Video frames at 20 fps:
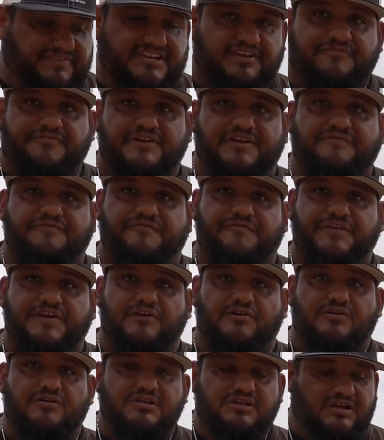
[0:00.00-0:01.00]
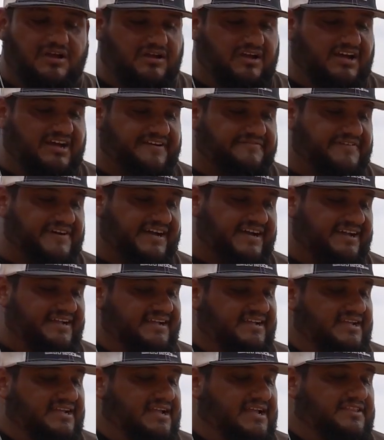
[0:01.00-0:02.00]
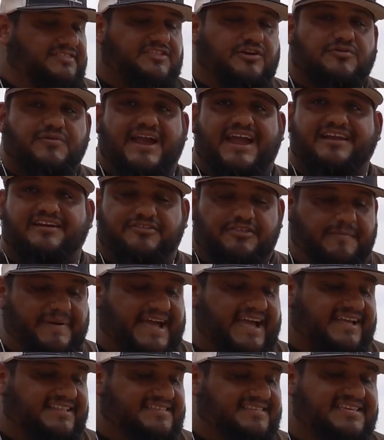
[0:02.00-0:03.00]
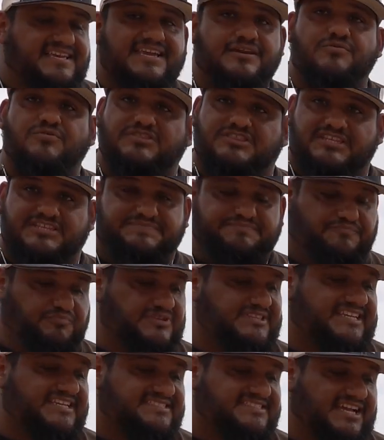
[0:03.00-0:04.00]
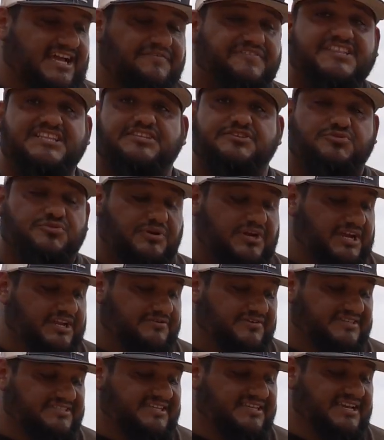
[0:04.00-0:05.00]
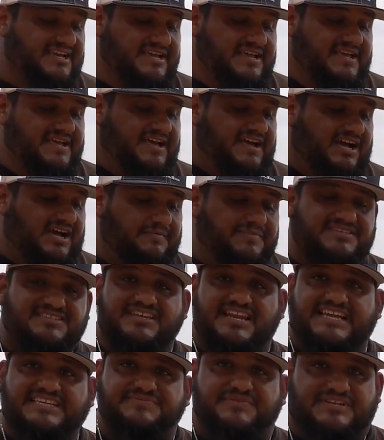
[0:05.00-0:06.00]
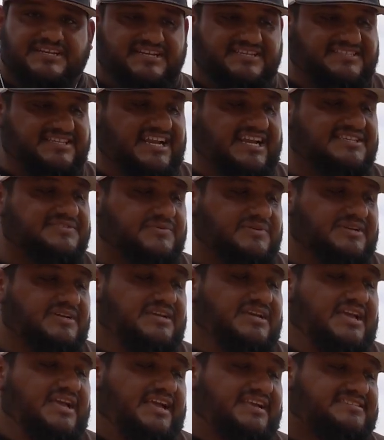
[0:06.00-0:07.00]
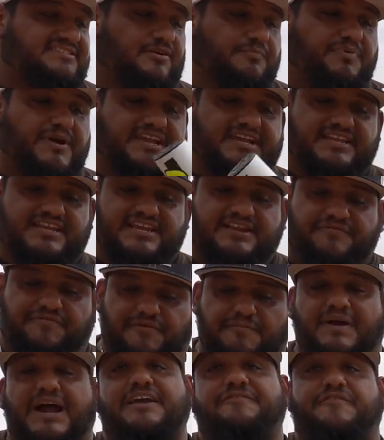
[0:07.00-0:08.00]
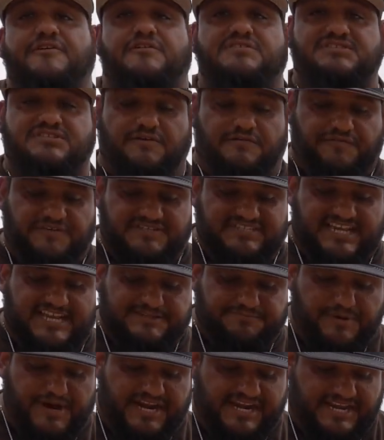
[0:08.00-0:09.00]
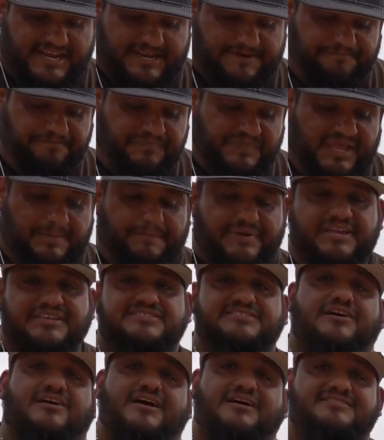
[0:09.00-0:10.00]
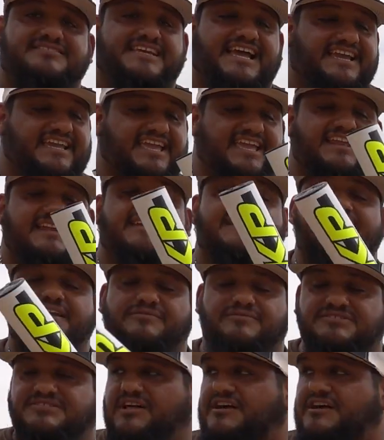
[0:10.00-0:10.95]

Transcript: a different feel of uh, the crack on the bats with this with these uh, 300s Um, it's a nice one. It's a nice one. It's still breaking in. For my feel, it still feels like it's breaking in. But you saw how Zach hit it. He was